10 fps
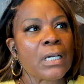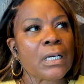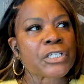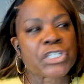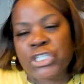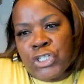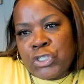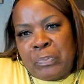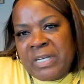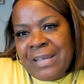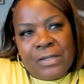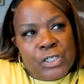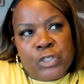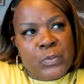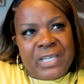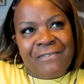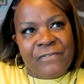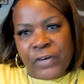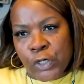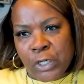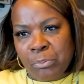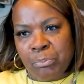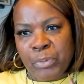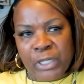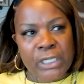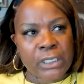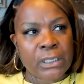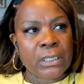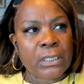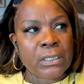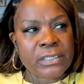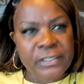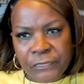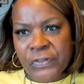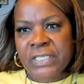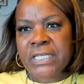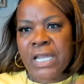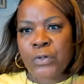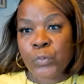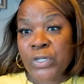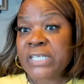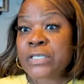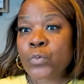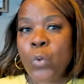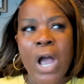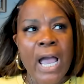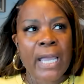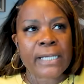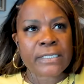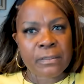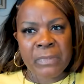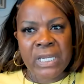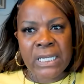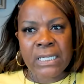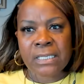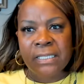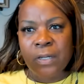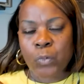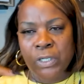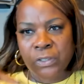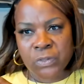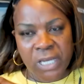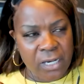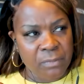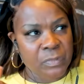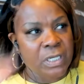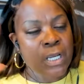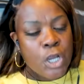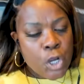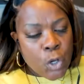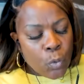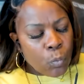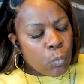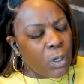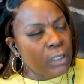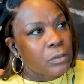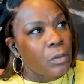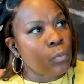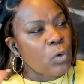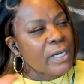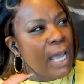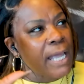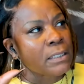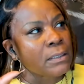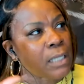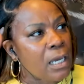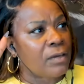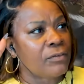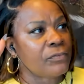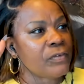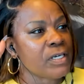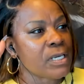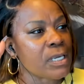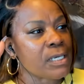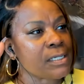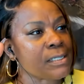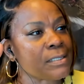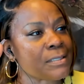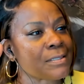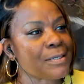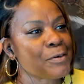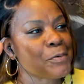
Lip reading: She was a very big difference and reason why, to me, that they won those games. What I love is